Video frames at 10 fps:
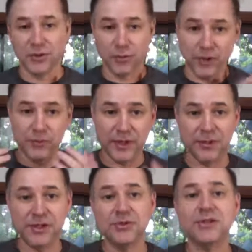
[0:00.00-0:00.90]
when
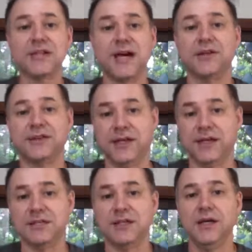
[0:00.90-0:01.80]
we do this kind of
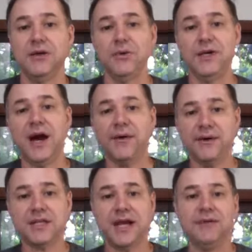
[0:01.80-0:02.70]
things, we
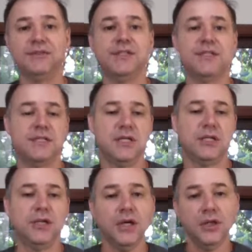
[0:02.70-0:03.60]
always have the
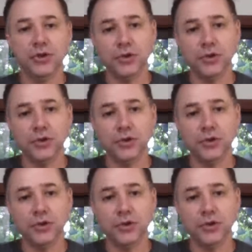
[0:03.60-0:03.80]
decision: